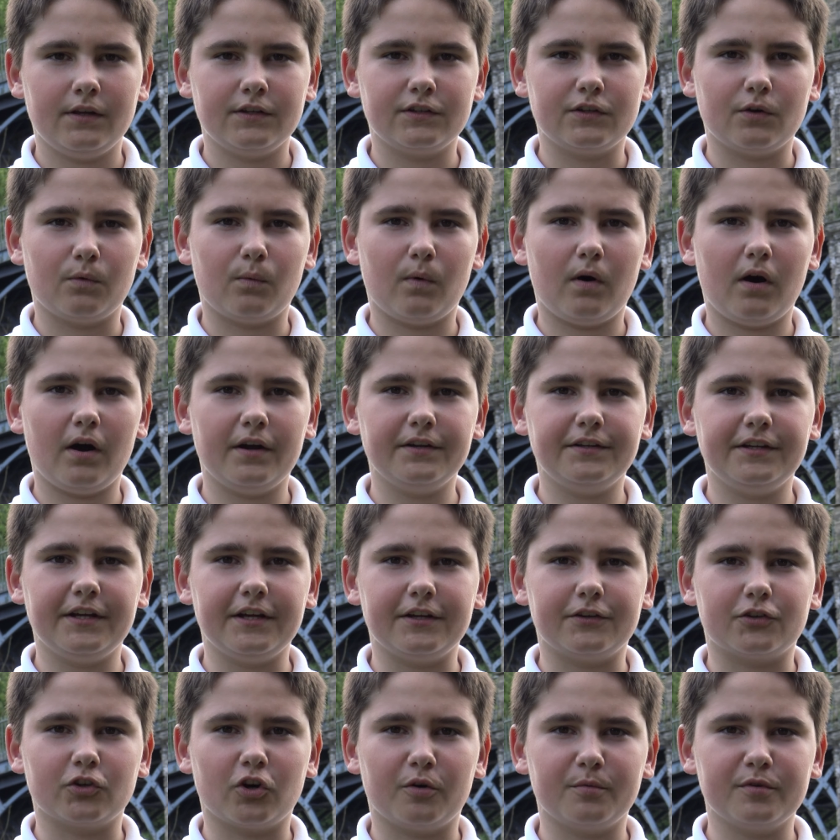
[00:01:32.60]
So why
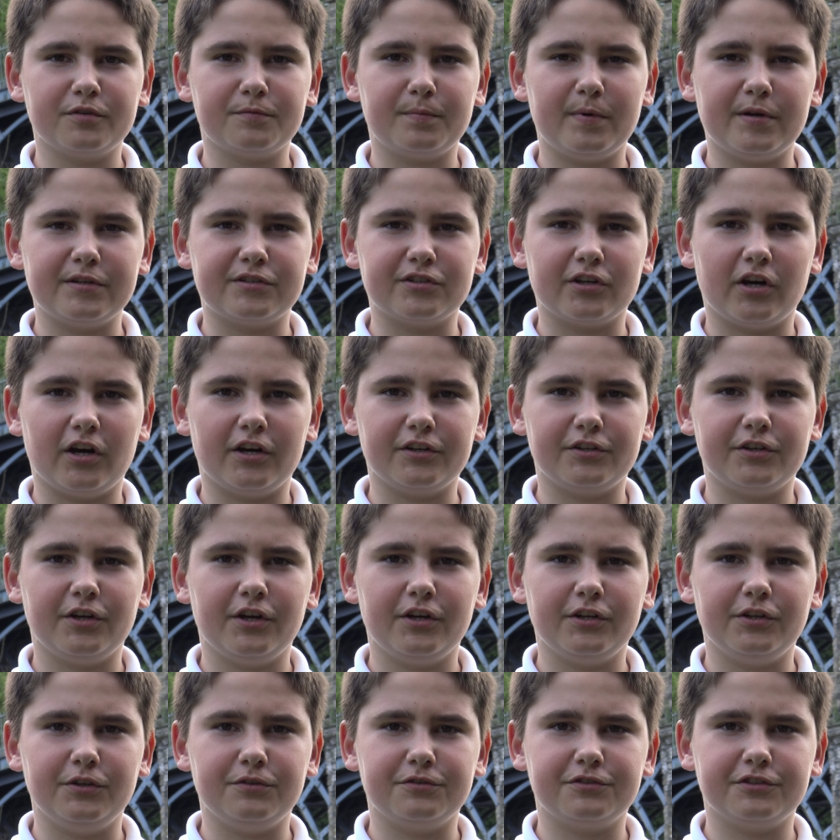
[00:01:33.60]
did Thomas Pitchard
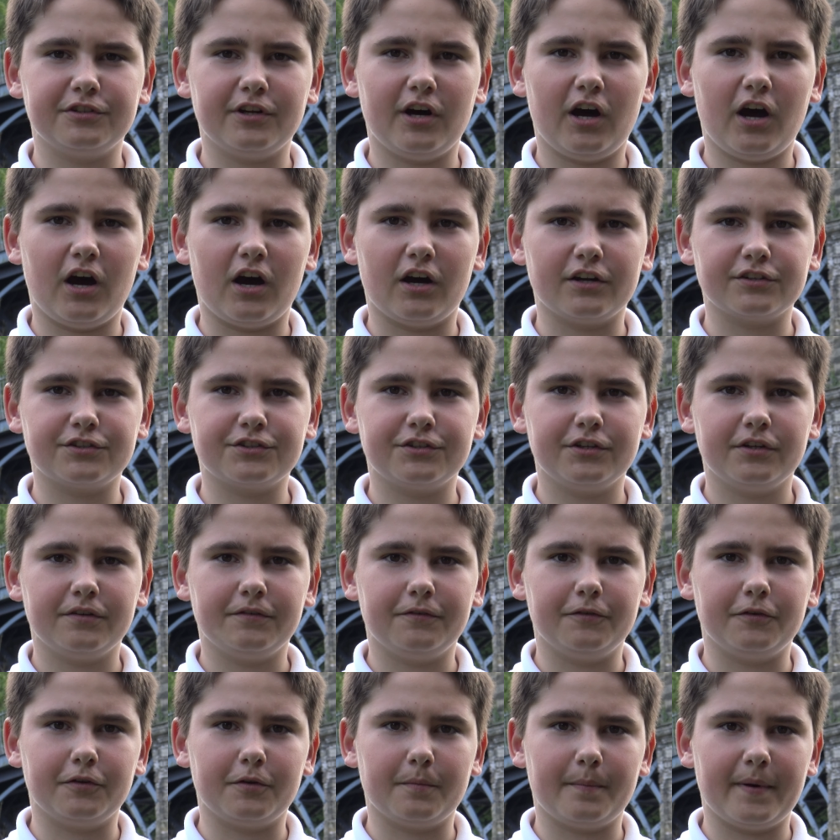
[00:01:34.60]
use an arch
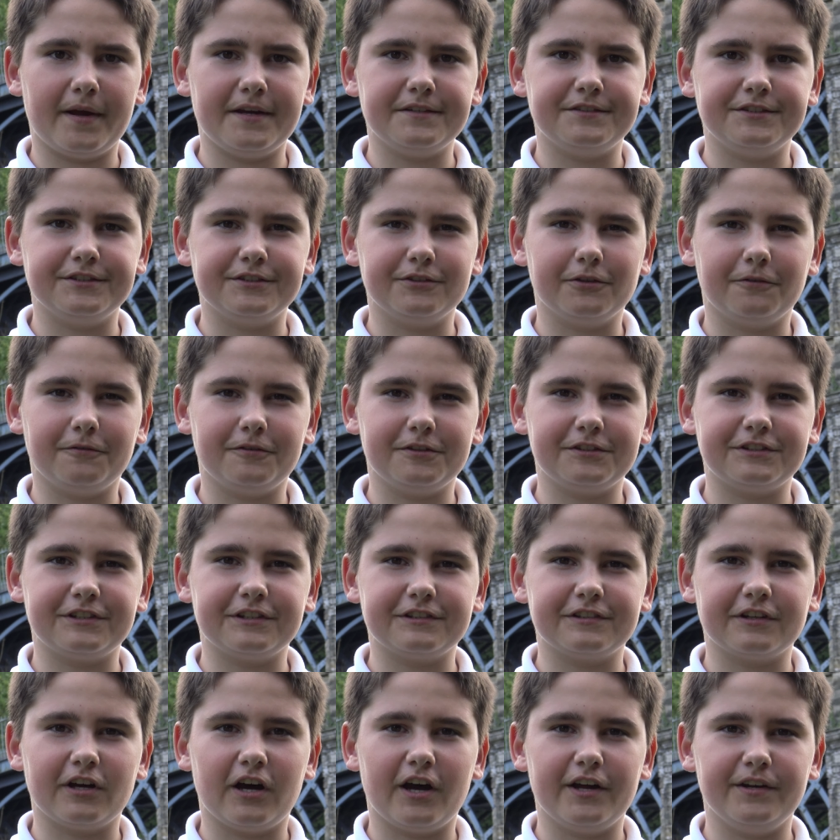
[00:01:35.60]
for the basis of his
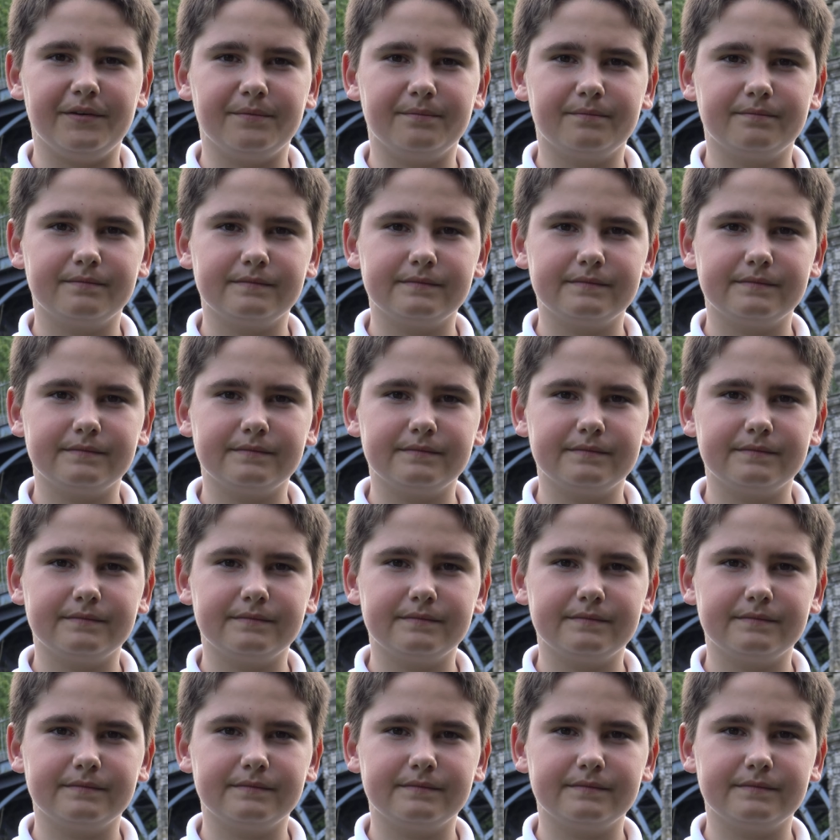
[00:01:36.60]
design?